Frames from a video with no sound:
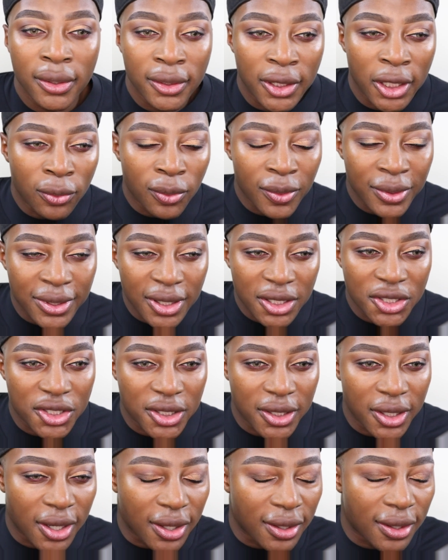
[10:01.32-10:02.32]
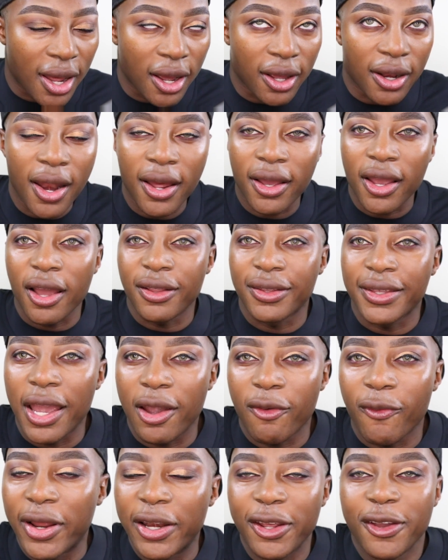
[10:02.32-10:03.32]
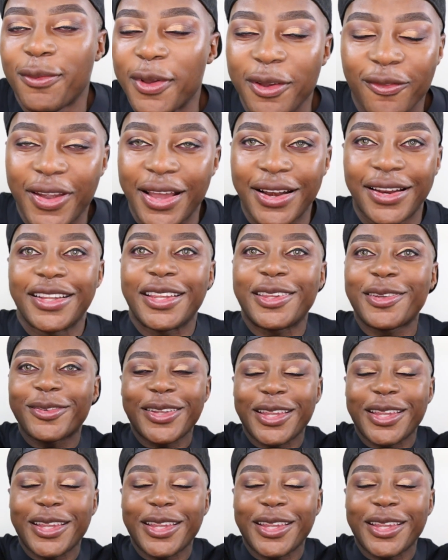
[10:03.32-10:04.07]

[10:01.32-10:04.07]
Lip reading: This was legit like a get ready with me, really. This